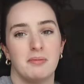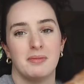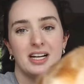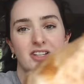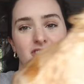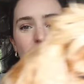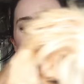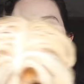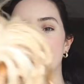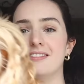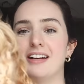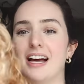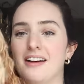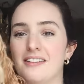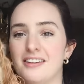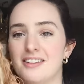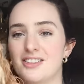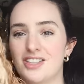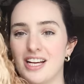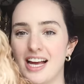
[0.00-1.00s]
on my channel
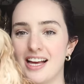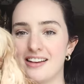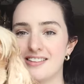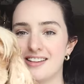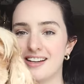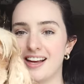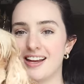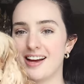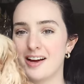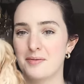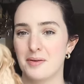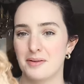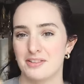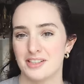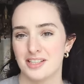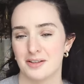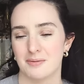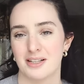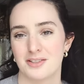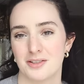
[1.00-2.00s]
now, that she has to get up
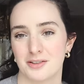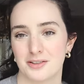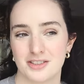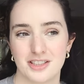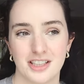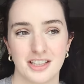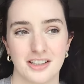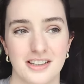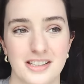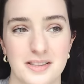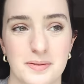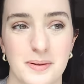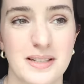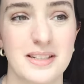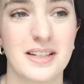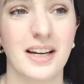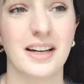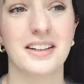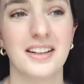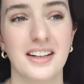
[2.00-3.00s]
every time I talk to you at this
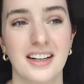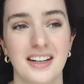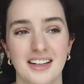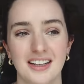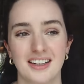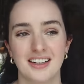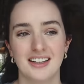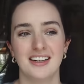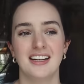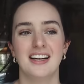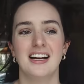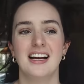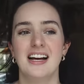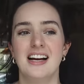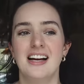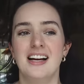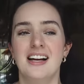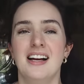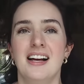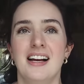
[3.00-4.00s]
window.
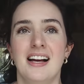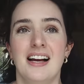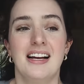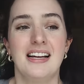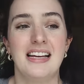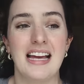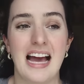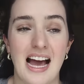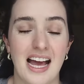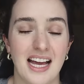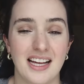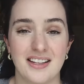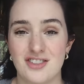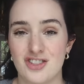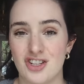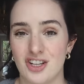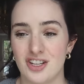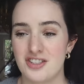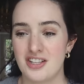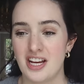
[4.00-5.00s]
Yeah, it's
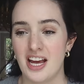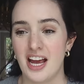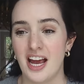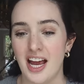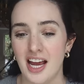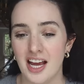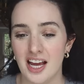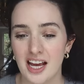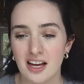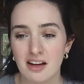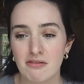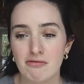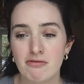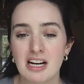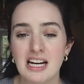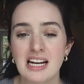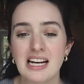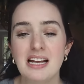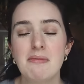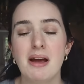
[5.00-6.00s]
just, it
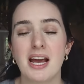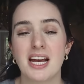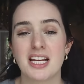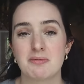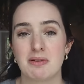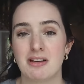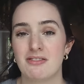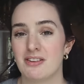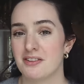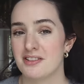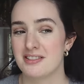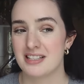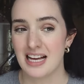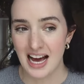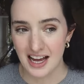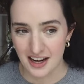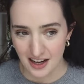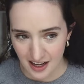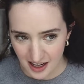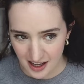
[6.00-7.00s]
really makes me feel
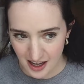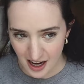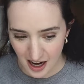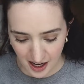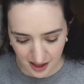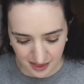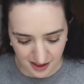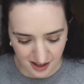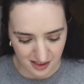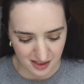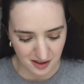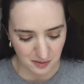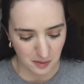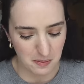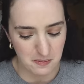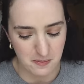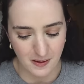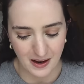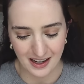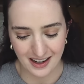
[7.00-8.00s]
sad. And I think that
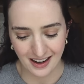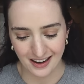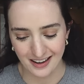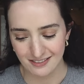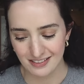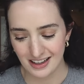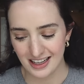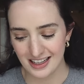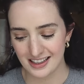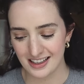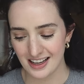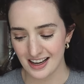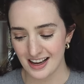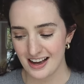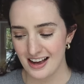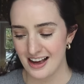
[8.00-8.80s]
when we kind of like